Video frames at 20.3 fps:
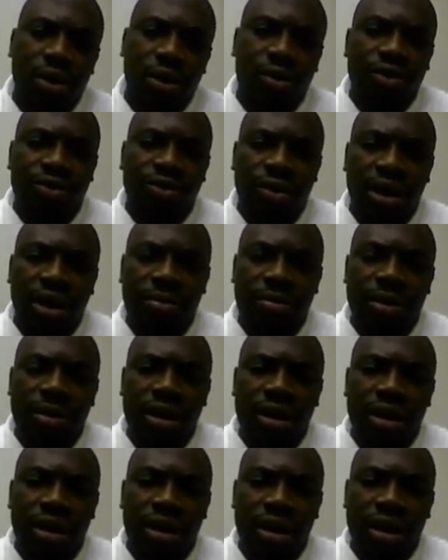in which they're going
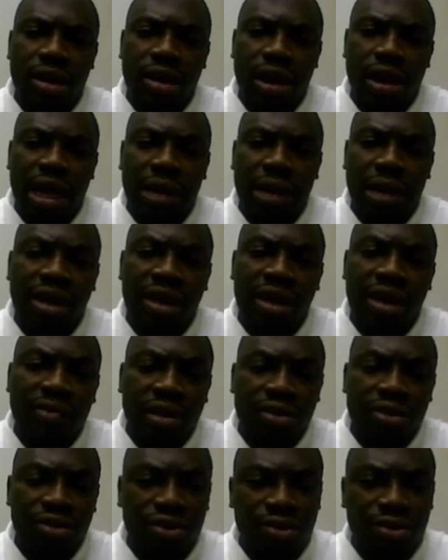to be
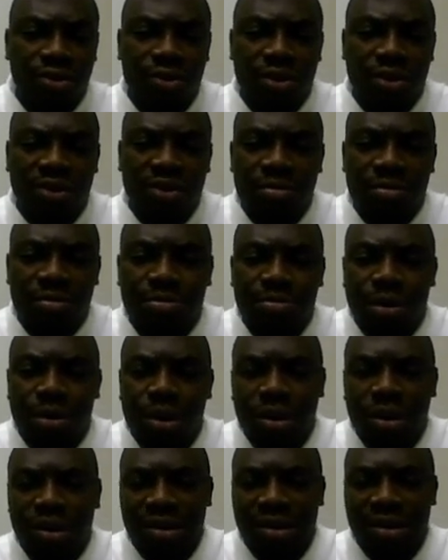given to you. It's
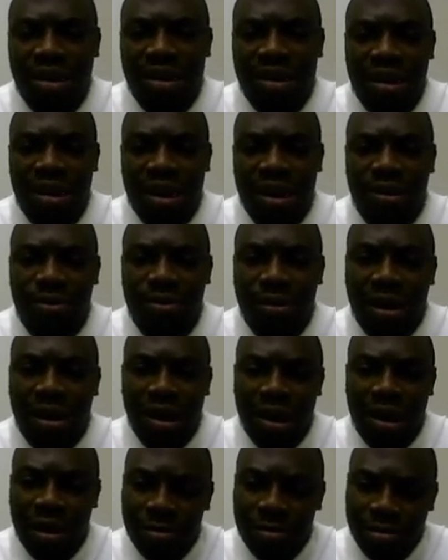important that you
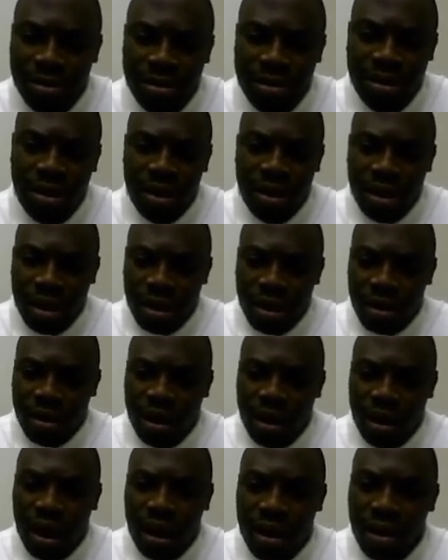grasp
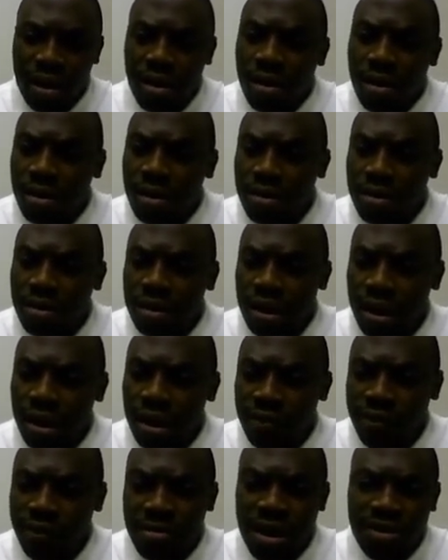all
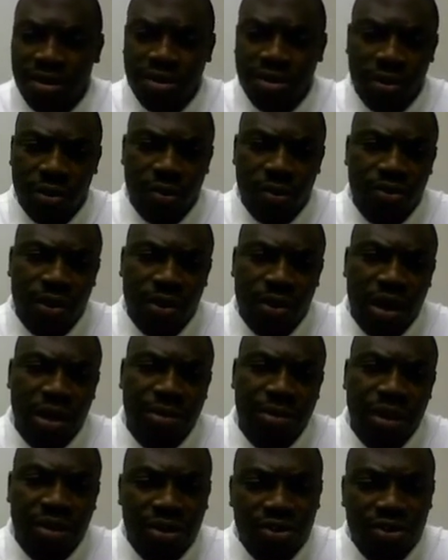the information in which we're
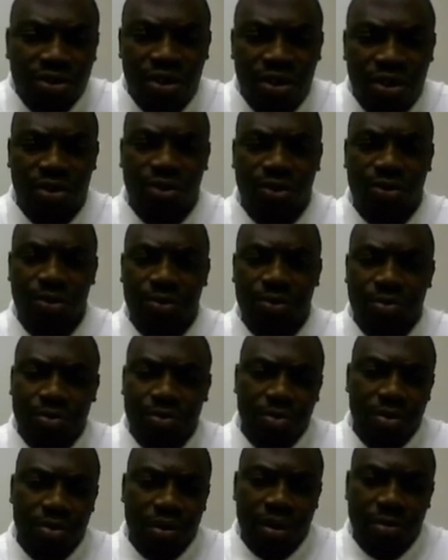going to be teaching you.
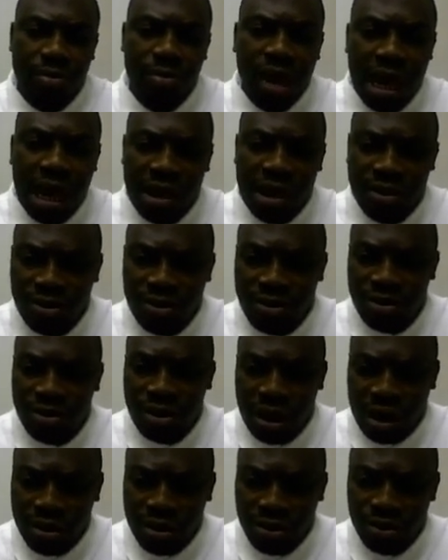Make
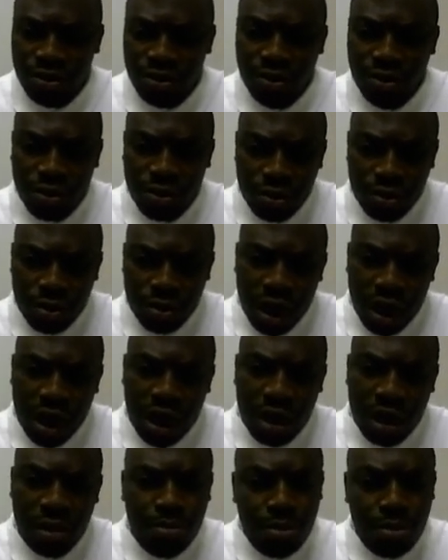sure that you
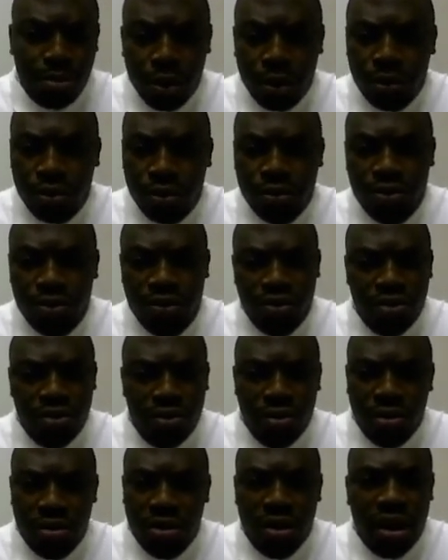pause